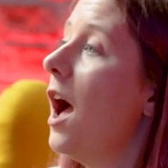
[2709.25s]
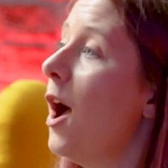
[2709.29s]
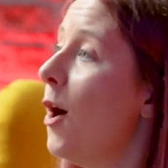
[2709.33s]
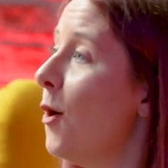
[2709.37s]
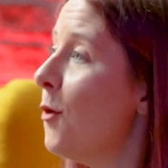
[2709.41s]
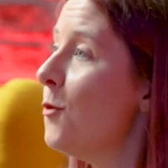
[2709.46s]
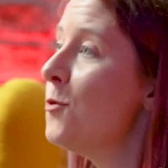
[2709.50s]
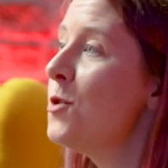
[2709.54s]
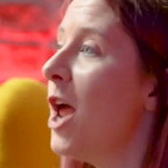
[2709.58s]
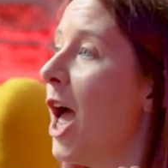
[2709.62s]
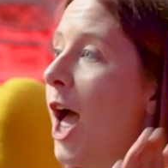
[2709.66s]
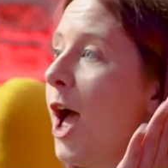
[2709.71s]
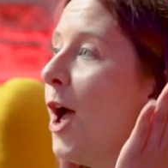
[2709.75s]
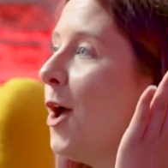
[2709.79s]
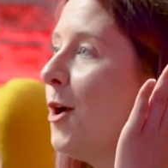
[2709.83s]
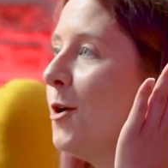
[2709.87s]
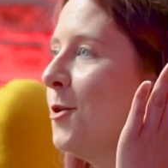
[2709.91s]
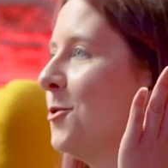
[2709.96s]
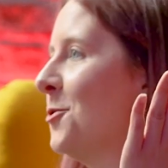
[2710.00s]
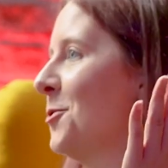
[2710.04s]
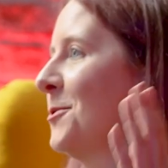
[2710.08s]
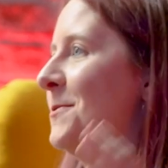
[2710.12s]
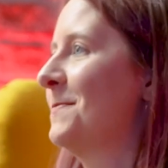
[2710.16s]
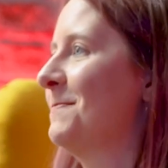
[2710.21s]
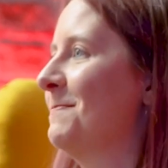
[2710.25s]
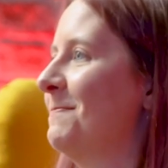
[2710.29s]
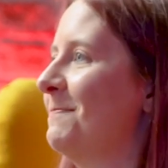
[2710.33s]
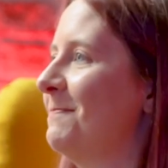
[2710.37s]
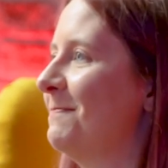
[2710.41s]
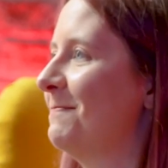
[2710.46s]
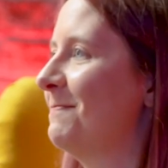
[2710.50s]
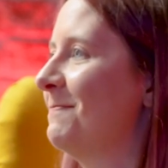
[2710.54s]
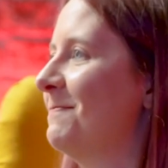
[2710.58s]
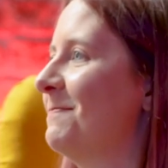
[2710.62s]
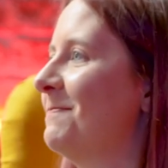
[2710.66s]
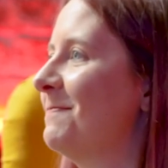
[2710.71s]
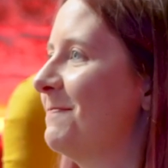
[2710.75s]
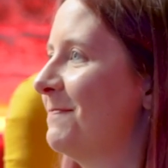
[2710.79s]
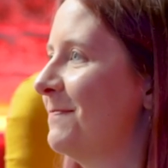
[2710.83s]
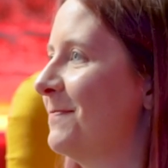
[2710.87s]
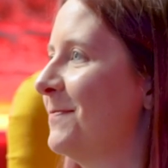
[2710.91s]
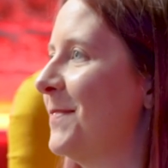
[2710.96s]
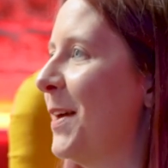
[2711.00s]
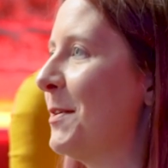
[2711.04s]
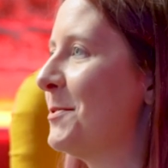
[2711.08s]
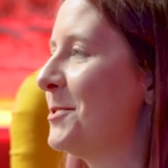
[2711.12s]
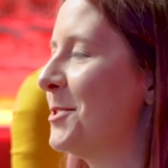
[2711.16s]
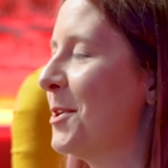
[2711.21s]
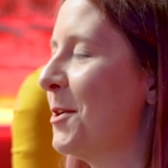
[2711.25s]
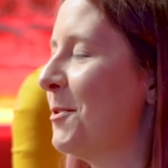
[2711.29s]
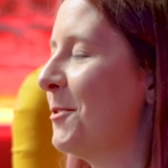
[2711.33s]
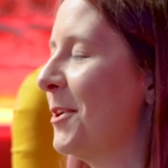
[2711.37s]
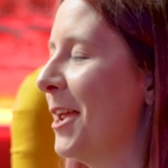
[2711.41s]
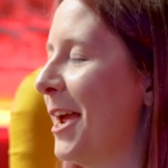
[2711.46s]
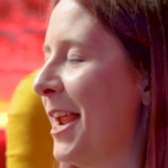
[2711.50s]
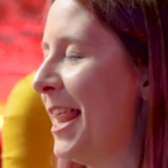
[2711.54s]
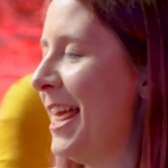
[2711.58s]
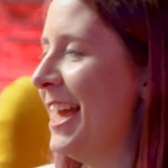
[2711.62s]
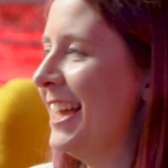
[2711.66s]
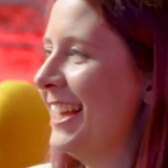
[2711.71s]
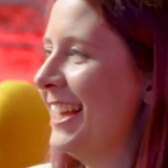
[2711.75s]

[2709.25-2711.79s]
Oh no, that was the whole line.